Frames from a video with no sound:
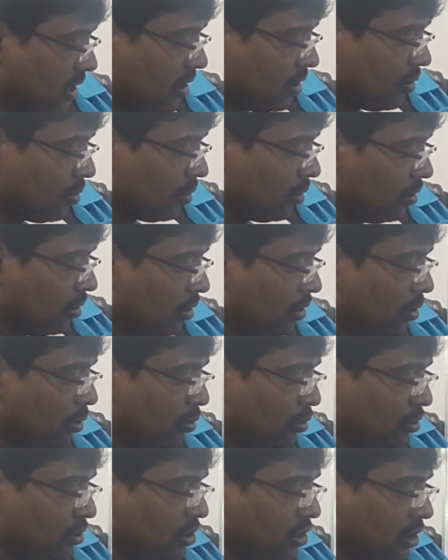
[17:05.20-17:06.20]
equal
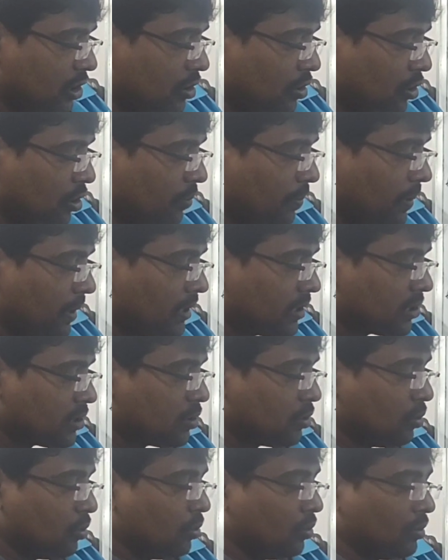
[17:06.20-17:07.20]
to 0 plus
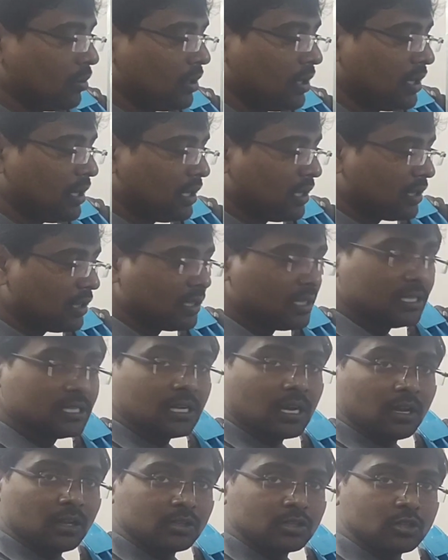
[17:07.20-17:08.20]
2. This
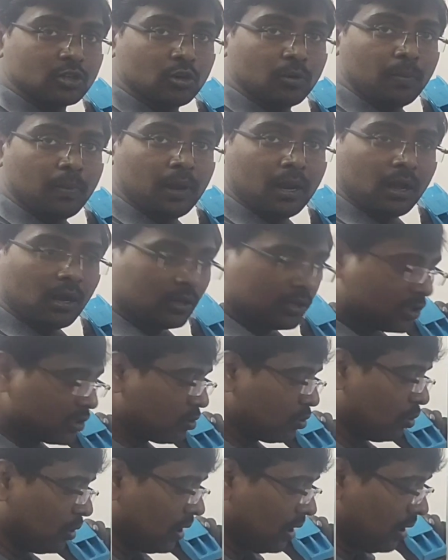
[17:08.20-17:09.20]
also belongs
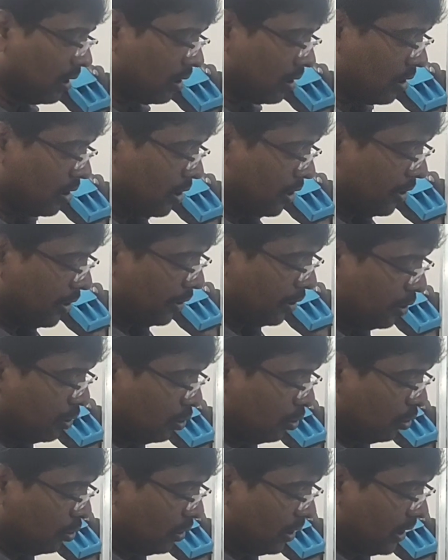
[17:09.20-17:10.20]
to ring.
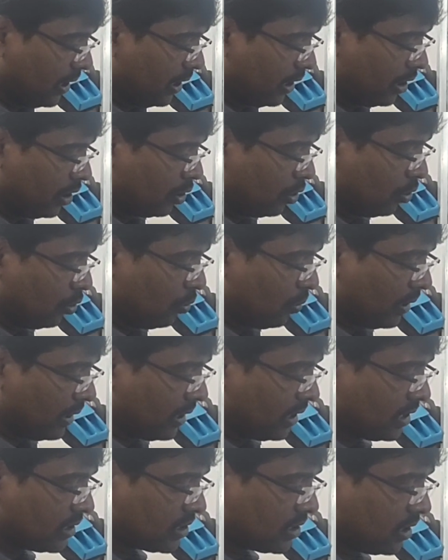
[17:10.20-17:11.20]
2 into
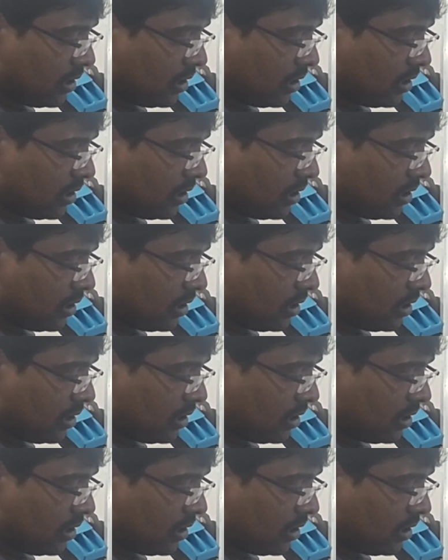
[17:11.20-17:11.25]
1 is